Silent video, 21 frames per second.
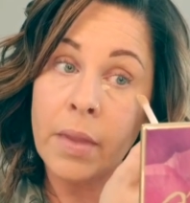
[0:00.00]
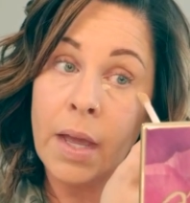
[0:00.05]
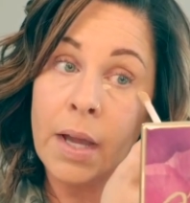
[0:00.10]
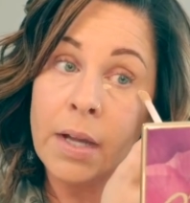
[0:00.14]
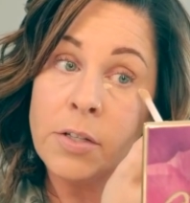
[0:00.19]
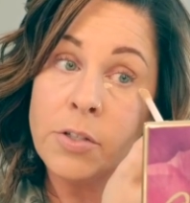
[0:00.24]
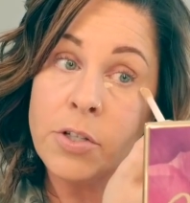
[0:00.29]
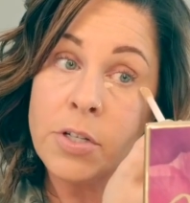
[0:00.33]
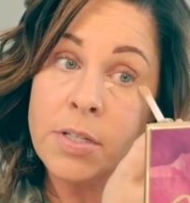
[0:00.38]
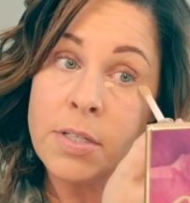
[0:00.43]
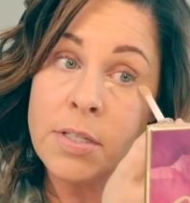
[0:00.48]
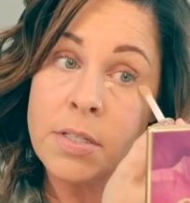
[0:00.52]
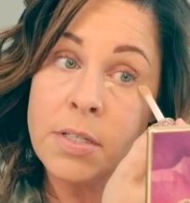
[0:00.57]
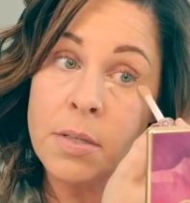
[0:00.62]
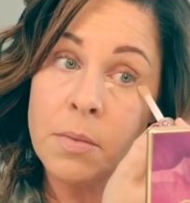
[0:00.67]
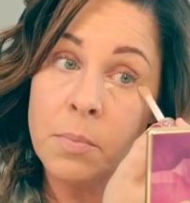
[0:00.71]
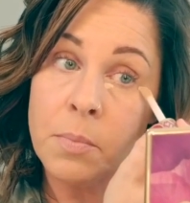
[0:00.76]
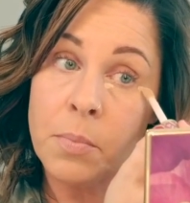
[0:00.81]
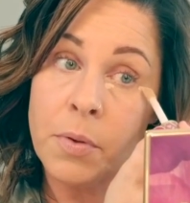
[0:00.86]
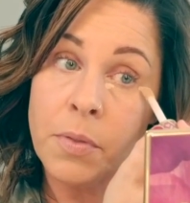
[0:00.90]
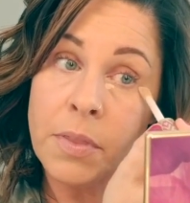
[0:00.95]
I
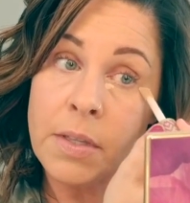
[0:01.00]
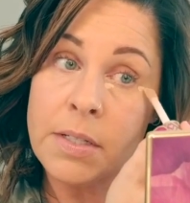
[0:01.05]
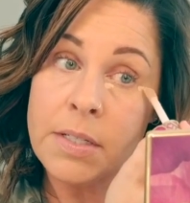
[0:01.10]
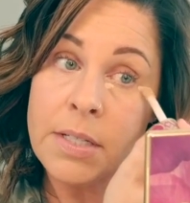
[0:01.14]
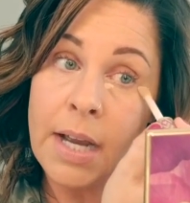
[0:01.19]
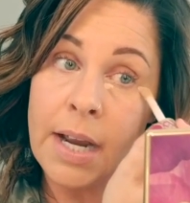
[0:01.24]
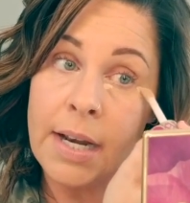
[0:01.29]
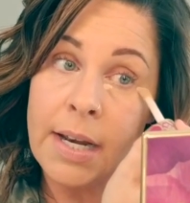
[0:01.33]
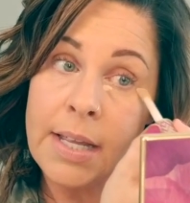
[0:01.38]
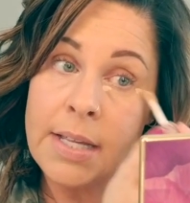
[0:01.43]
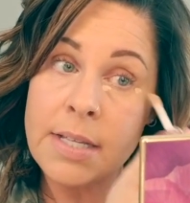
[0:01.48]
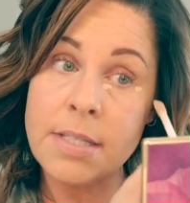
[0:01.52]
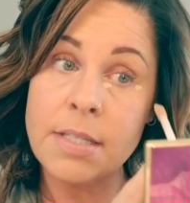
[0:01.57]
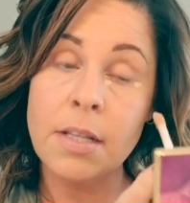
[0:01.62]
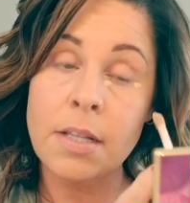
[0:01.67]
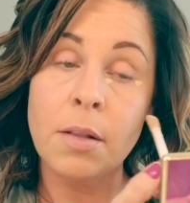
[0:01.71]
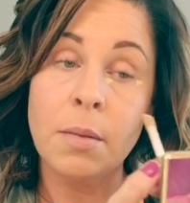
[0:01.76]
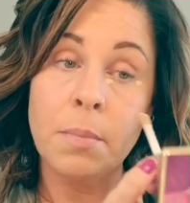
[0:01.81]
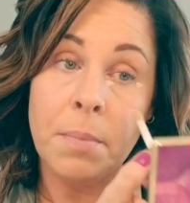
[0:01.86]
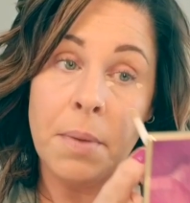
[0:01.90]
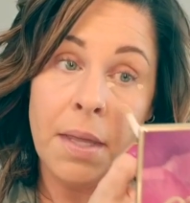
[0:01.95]
just put the tiniest
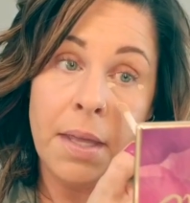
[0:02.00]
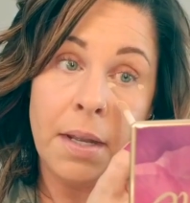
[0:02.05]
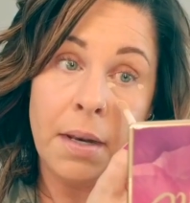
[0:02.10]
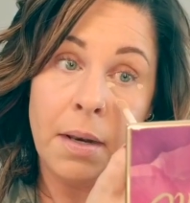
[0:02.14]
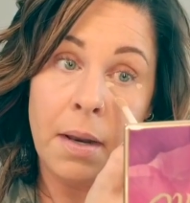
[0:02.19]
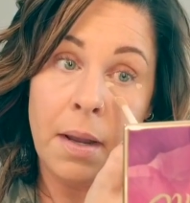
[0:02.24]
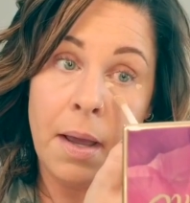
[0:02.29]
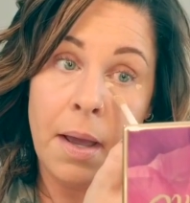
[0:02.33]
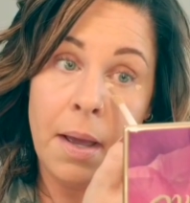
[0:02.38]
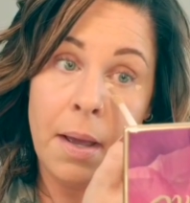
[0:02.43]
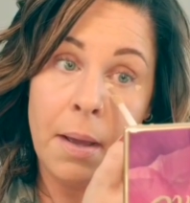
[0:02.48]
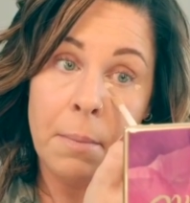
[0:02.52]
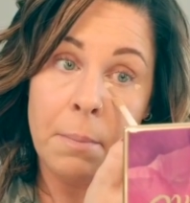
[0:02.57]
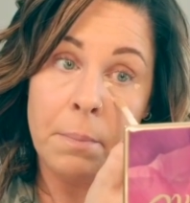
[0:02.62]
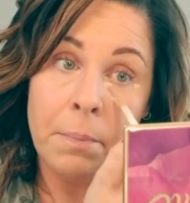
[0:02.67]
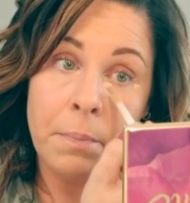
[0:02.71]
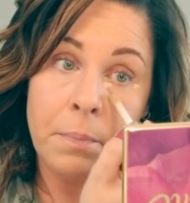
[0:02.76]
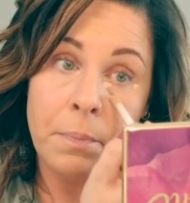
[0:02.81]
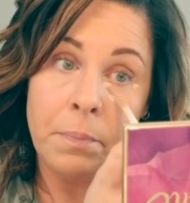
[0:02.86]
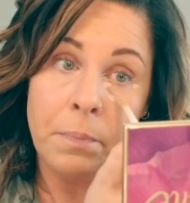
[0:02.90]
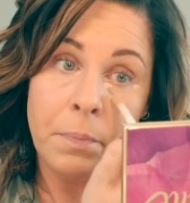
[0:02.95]
little bit
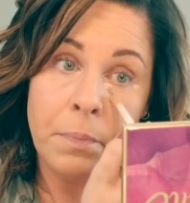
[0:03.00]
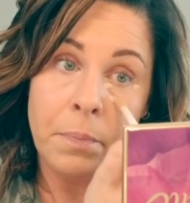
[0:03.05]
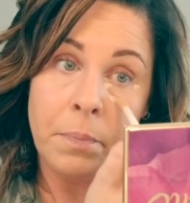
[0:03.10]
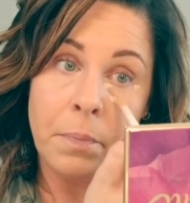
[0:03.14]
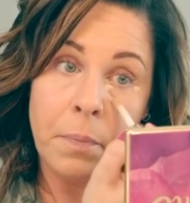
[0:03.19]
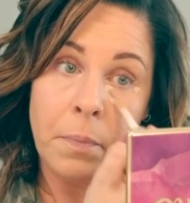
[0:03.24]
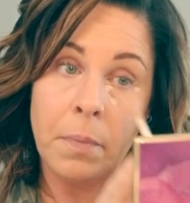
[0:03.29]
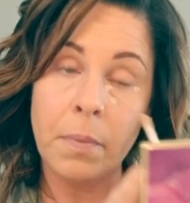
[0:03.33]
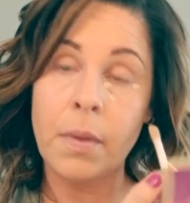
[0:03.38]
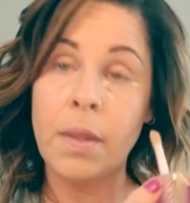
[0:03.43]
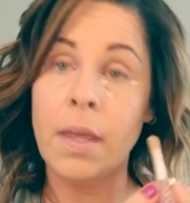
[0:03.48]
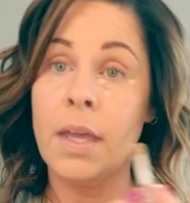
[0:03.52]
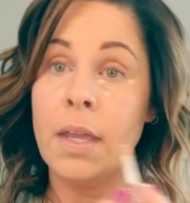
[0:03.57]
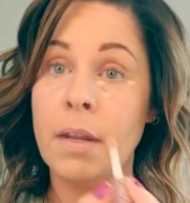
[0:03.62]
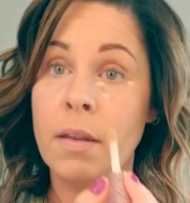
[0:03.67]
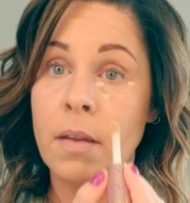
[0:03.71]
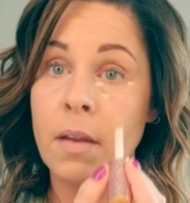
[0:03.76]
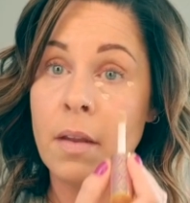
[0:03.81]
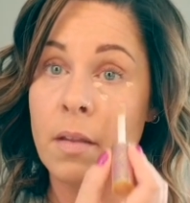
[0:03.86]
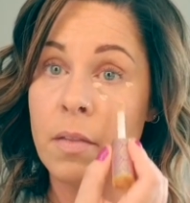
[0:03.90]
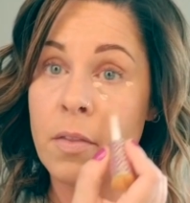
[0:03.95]
um,
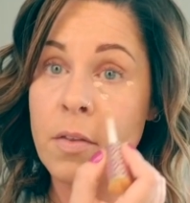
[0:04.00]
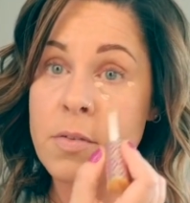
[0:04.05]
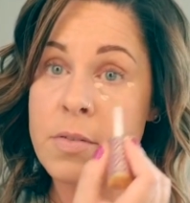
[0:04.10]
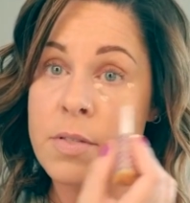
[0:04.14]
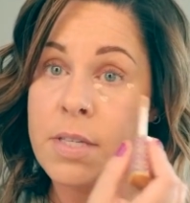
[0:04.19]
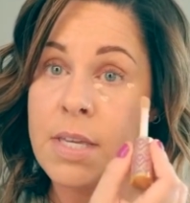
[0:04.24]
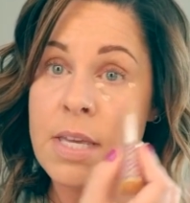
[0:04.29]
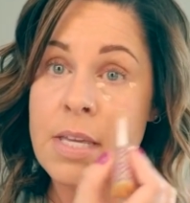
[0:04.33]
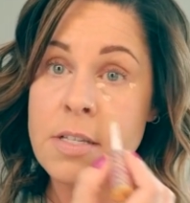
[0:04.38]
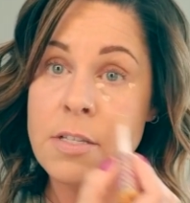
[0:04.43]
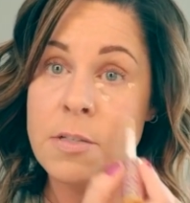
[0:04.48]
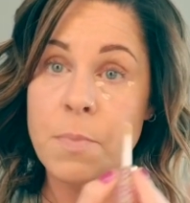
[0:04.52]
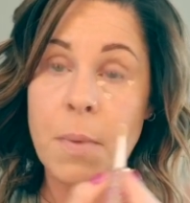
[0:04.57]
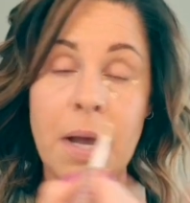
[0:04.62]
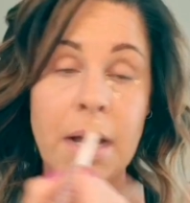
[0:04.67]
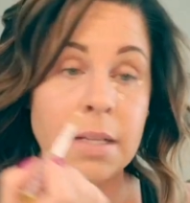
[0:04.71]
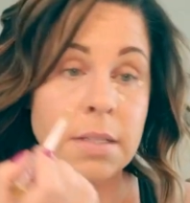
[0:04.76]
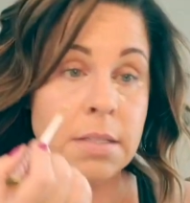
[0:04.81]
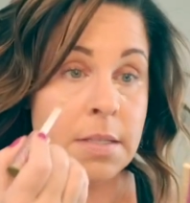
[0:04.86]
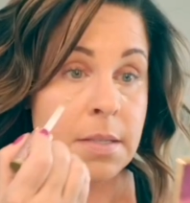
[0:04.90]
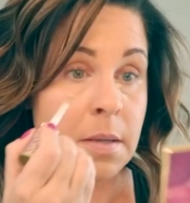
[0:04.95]
in those key
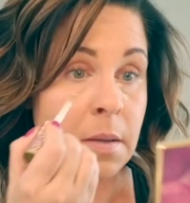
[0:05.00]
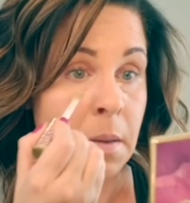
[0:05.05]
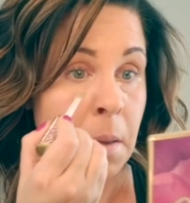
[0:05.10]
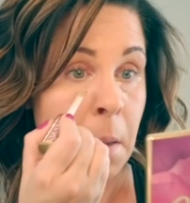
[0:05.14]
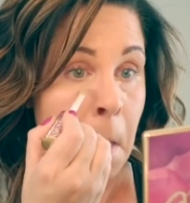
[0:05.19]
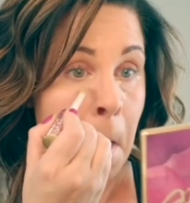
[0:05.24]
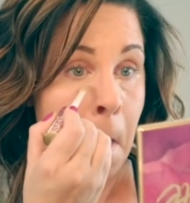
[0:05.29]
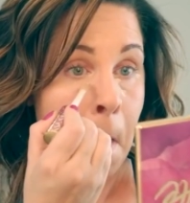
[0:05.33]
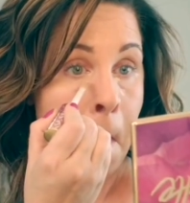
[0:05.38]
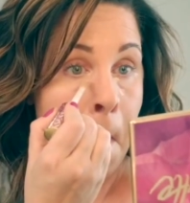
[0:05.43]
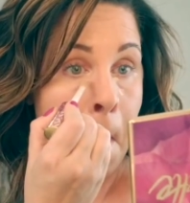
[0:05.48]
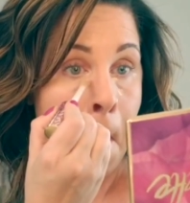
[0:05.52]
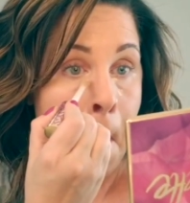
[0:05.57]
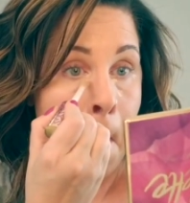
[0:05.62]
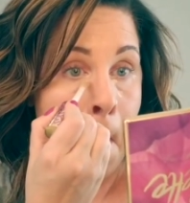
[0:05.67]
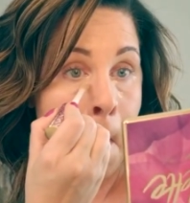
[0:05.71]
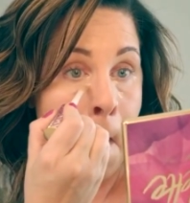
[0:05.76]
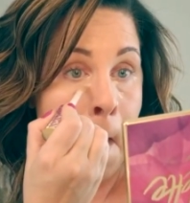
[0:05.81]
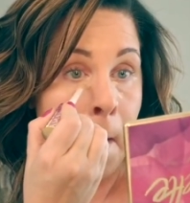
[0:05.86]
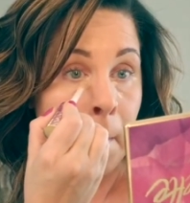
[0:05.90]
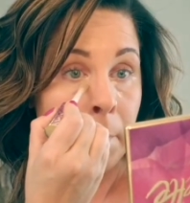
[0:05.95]
spots.
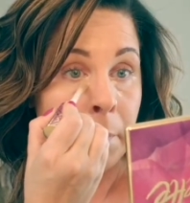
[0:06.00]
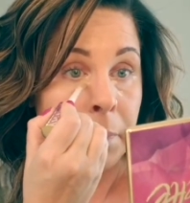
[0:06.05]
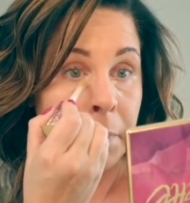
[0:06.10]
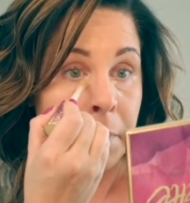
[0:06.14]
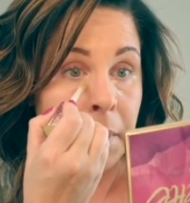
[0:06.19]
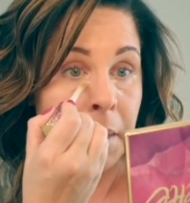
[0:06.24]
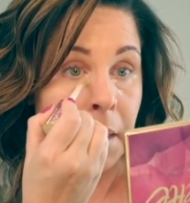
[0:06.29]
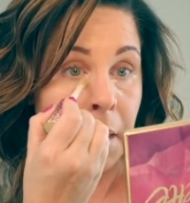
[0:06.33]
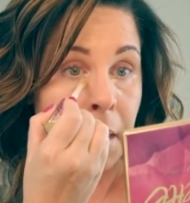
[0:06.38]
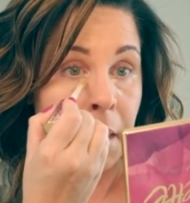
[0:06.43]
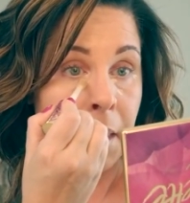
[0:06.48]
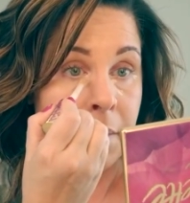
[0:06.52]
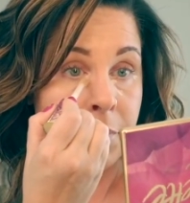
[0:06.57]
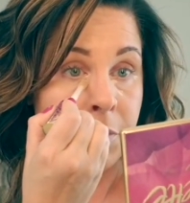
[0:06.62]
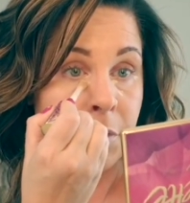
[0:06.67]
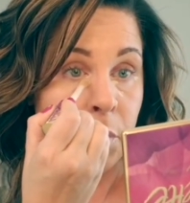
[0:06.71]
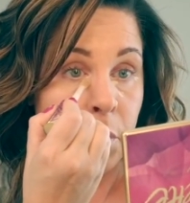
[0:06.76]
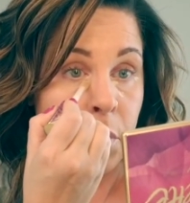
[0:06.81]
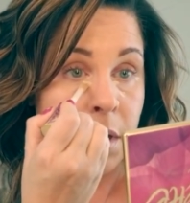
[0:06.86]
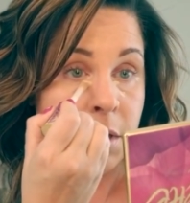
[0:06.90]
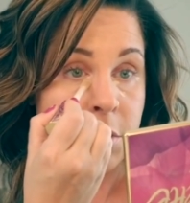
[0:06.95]
If
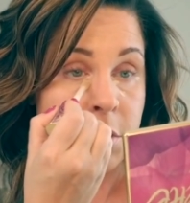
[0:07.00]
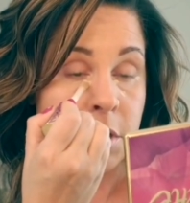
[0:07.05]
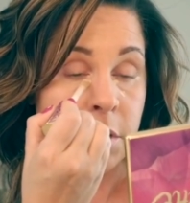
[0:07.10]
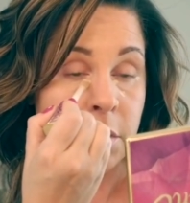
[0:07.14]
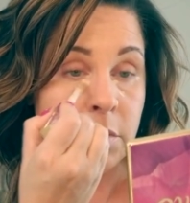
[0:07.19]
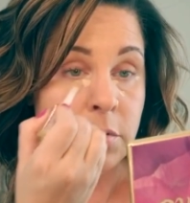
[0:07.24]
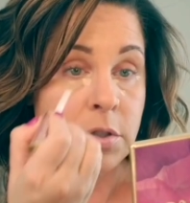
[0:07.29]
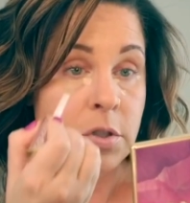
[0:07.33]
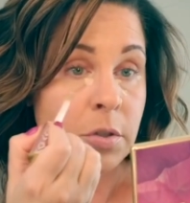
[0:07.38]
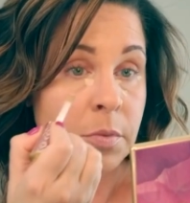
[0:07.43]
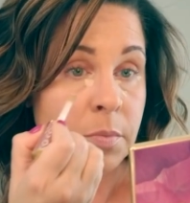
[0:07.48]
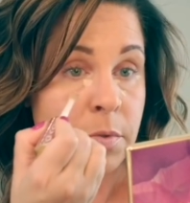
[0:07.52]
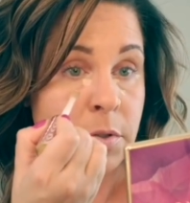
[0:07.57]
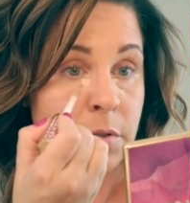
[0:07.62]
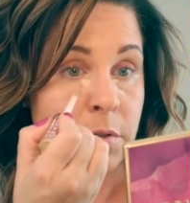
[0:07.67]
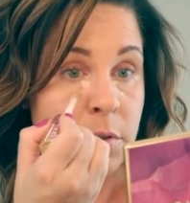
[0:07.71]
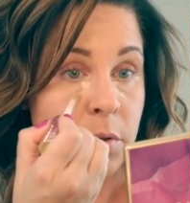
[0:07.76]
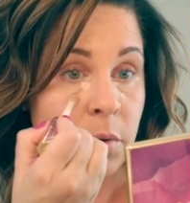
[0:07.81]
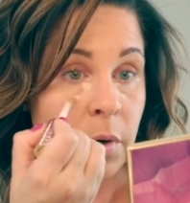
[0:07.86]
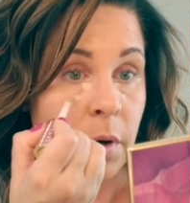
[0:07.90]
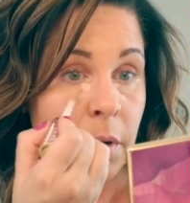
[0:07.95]
you watch a YouTube
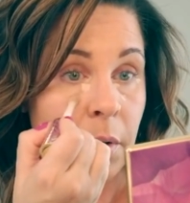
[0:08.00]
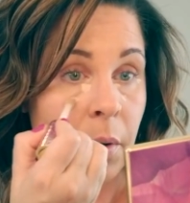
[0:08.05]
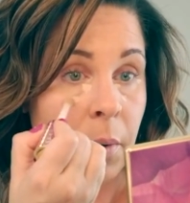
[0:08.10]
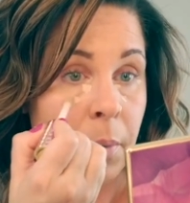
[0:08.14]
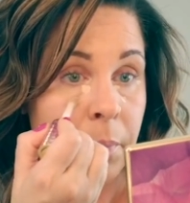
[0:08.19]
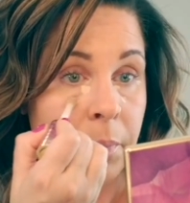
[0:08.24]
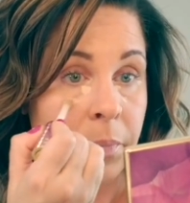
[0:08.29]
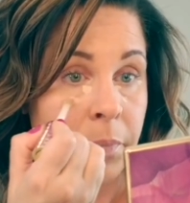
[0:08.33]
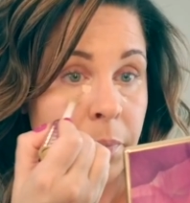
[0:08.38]
tutorial,